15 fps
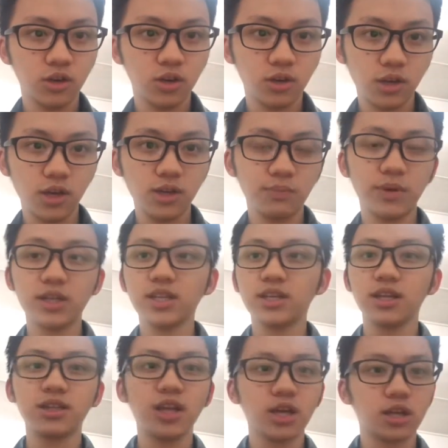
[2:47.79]
Okay, better
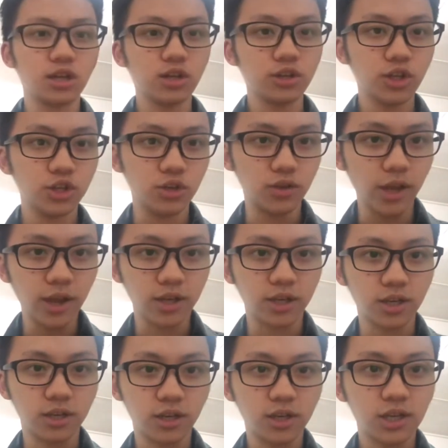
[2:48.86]
than that girl that you like.